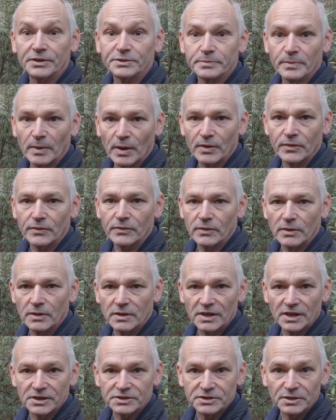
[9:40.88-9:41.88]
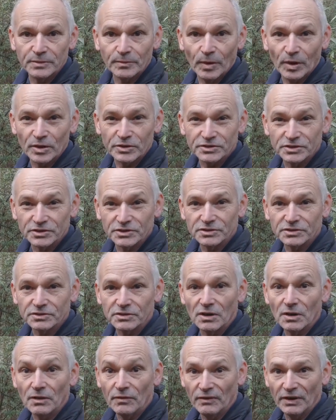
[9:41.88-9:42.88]
That's both nesting
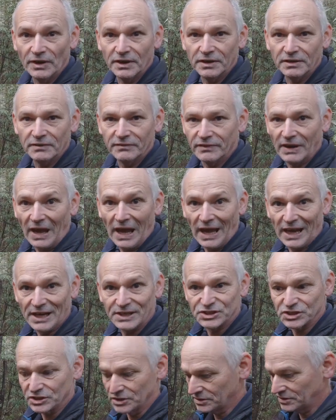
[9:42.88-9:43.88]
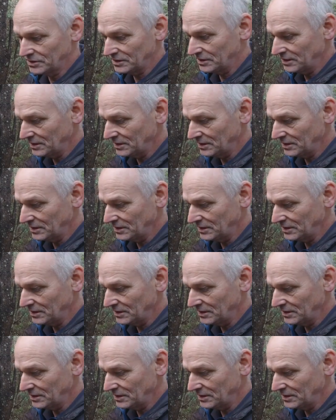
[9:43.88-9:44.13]
boxes ready for action,